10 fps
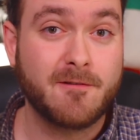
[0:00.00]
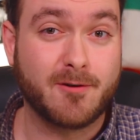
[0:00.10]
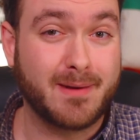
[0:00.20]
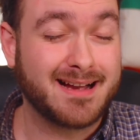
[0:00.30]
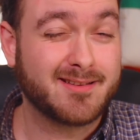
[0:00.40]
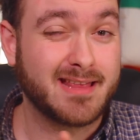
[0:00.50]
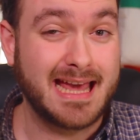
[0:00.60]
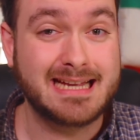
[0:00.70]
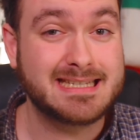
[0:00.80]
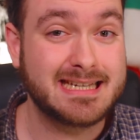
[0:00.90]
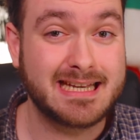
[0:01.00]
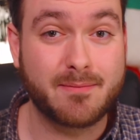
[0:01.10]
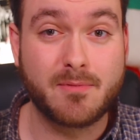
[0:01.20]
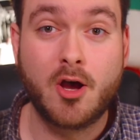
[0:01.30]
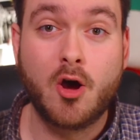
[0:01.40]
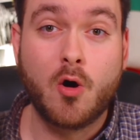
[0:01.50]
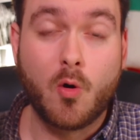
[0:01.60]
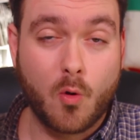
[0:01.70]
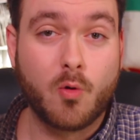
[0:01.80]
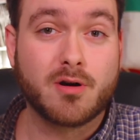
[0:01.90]
from either the ATM
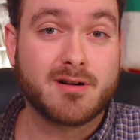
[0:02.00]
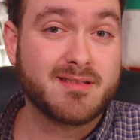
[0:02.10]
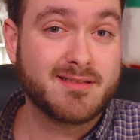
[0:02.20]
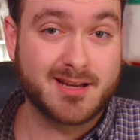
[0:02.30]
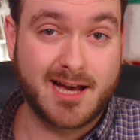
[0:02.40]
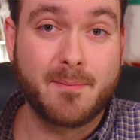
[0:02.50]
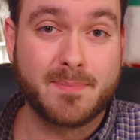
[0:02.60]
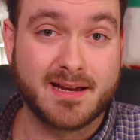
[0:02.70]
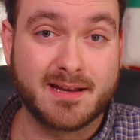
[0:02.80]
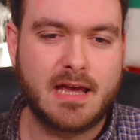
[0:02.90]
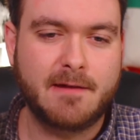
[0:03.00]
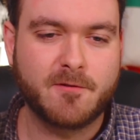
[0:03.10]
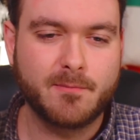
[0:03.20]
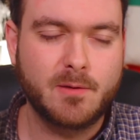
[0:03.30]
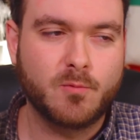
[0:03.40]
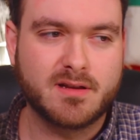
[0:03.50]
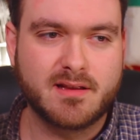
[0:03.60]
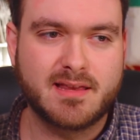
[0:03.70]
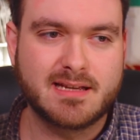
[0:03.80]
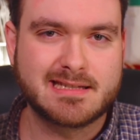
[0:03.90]
or the company. And for me, one of
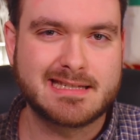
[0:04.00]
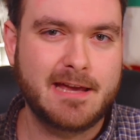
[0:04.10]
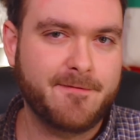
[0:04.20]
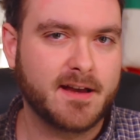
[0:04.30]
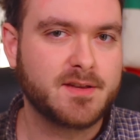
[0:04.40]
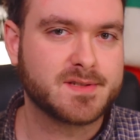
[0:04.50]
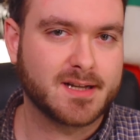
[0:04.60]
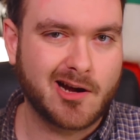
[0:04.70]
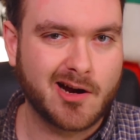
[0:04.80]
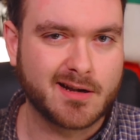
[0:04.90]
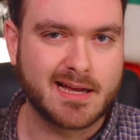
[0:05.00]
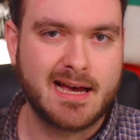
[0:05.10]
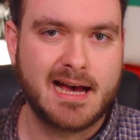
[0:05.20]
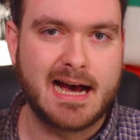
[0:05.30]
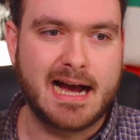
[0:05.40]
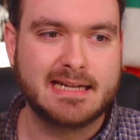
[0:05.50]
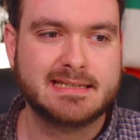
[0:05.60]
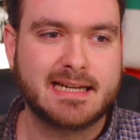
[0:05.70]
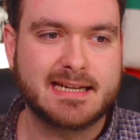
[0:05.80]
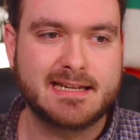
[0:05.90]
the things is if I use a card, I
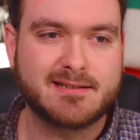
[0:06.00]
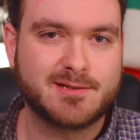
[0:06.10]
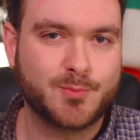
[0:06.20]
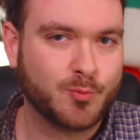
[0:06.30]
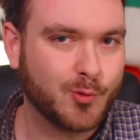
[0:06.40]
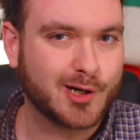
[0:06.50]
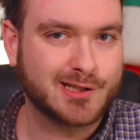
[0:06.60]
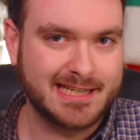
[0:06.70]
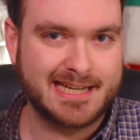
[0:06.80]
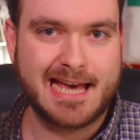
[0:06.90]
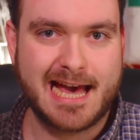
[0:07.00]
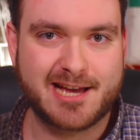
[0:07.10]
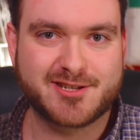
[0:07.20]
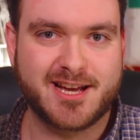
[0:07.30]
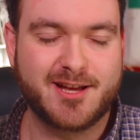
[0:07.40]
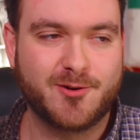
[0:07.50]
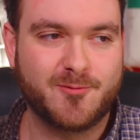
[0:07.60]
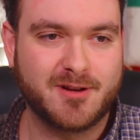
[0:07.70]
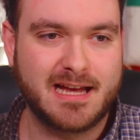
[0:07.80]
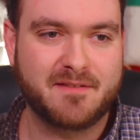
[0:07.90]
like it to work like cash. I don't
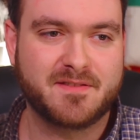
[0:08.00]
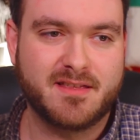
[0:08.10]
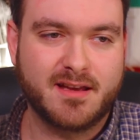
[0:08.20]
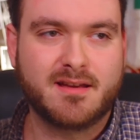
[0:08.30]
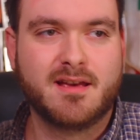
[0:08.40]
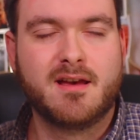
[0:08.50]
want to have to think,